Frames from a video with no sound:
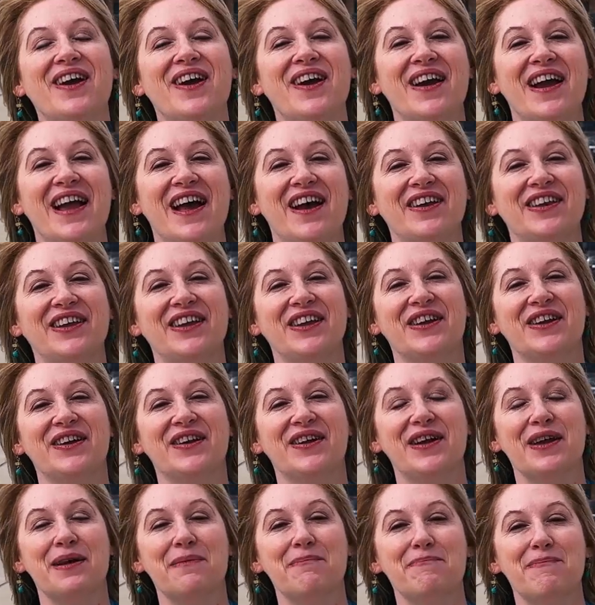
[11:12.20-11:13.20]
are out
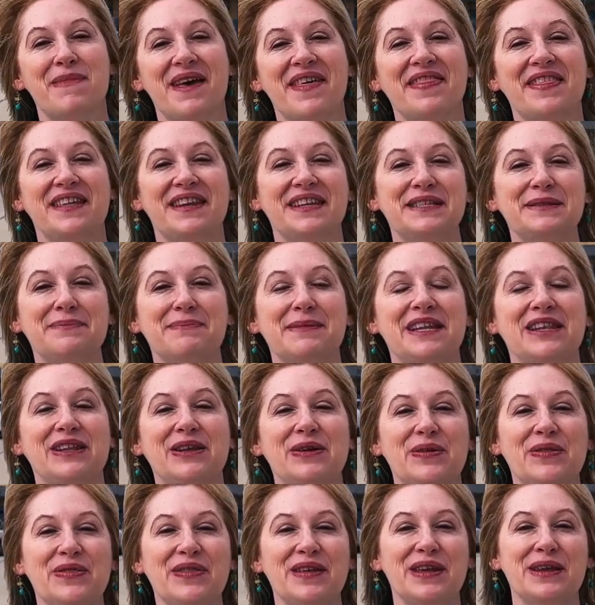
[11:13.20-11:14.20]
here at Methodist
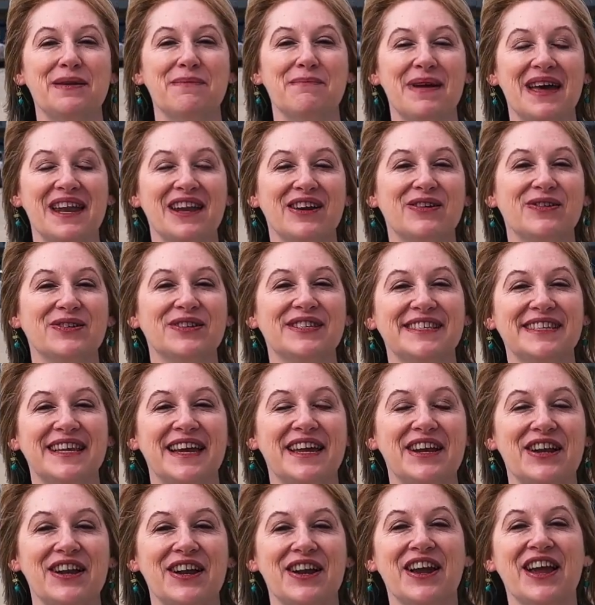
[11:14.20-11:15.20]
Midlothian Medical
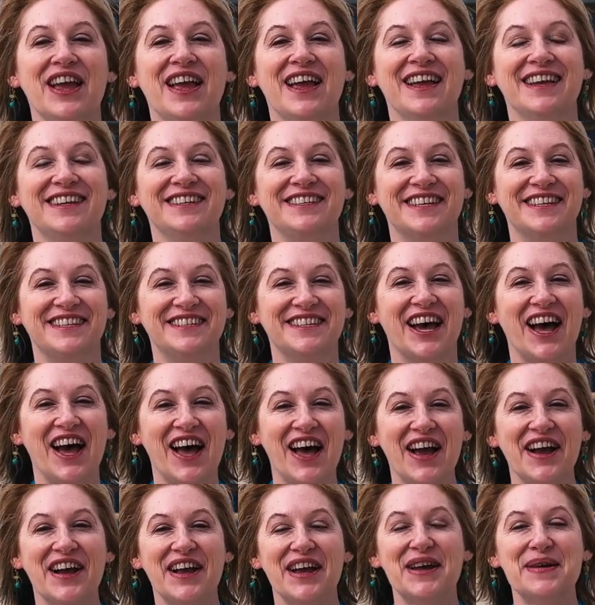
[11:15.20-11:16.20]
Center to
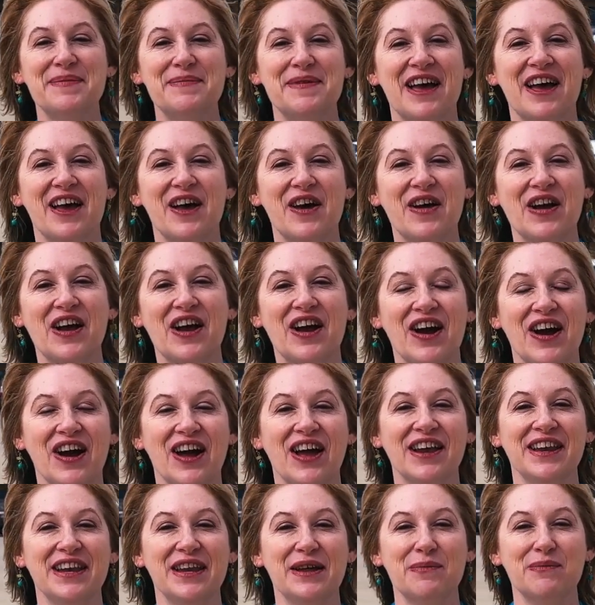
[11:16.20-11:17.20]
talk about
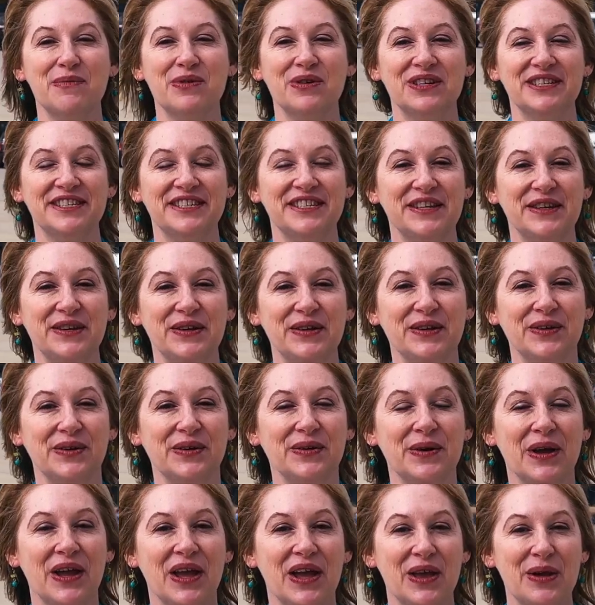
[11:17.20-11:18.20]
con number
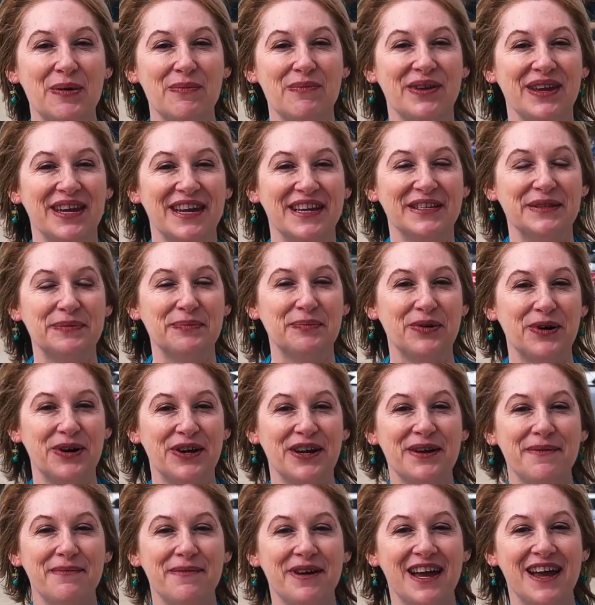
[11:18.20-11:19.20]
two, because
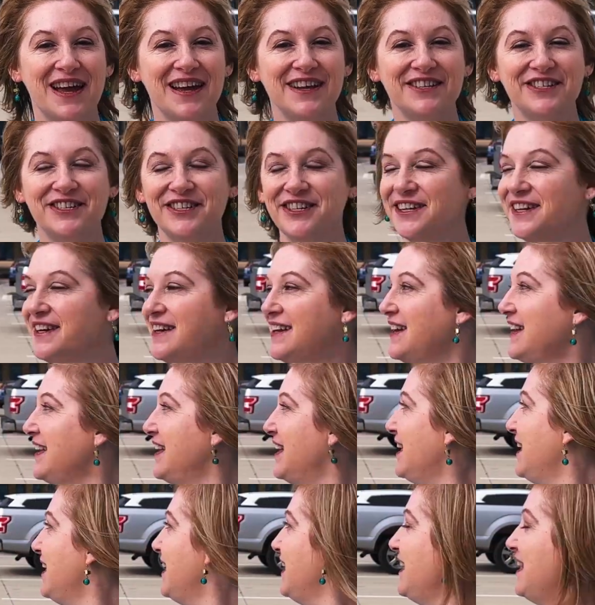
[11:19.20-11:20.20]
pretty much
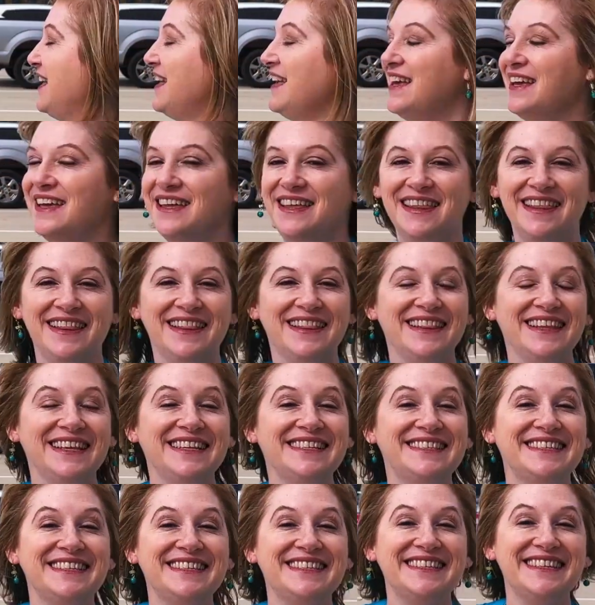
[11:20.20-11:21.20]

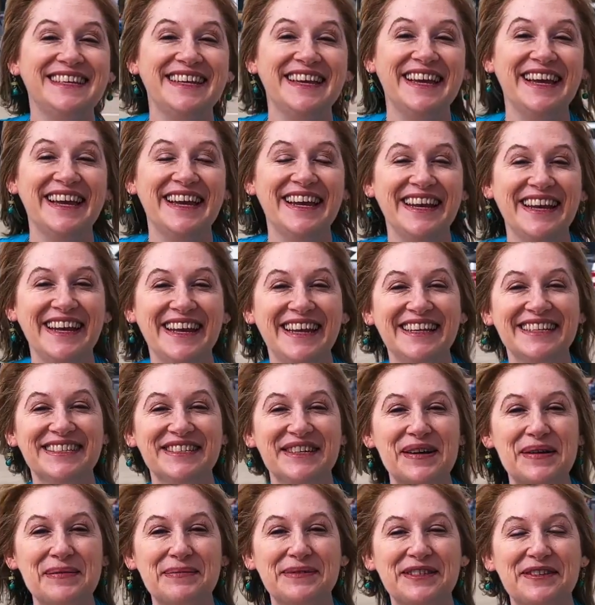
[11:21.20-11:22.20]
this is it in
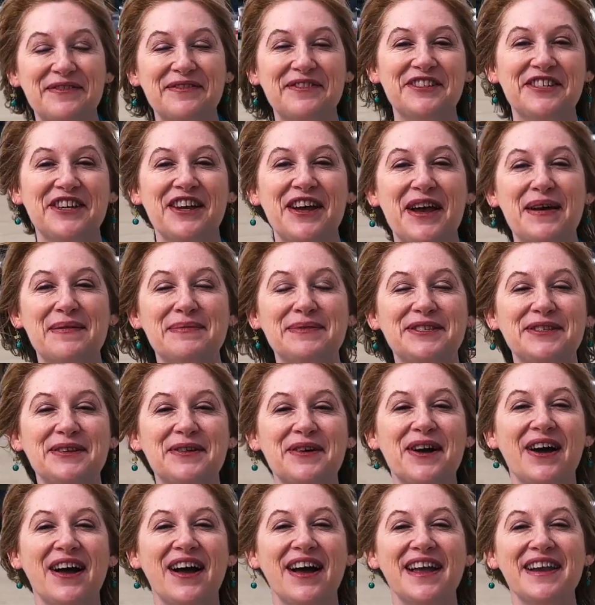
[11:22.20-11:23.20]
terms of jobs. So
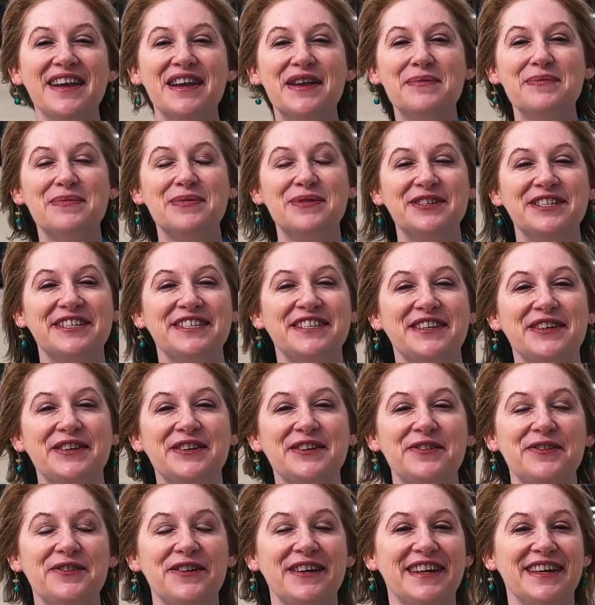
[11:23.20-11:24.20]
con number
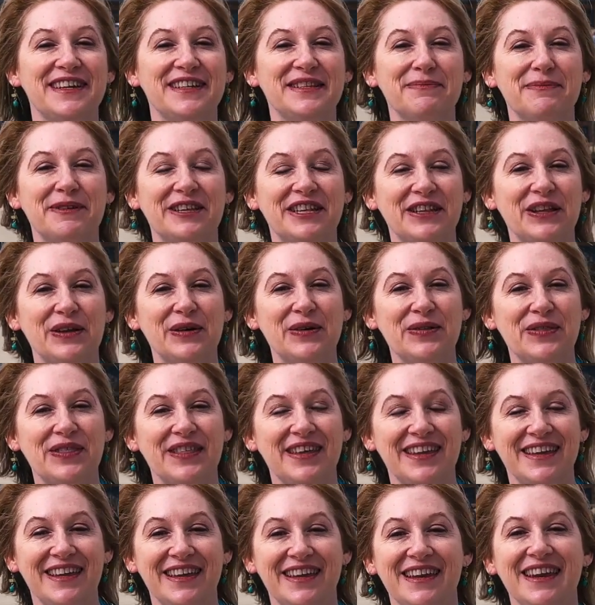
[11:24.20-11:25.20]
two is
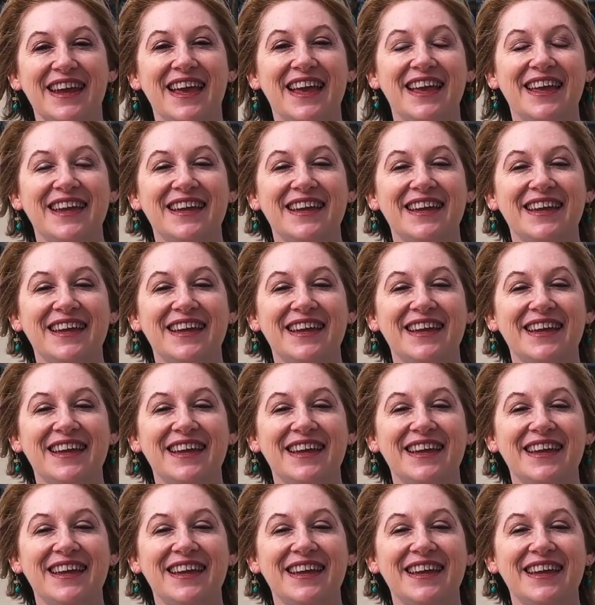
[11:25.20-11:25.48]
Midlothian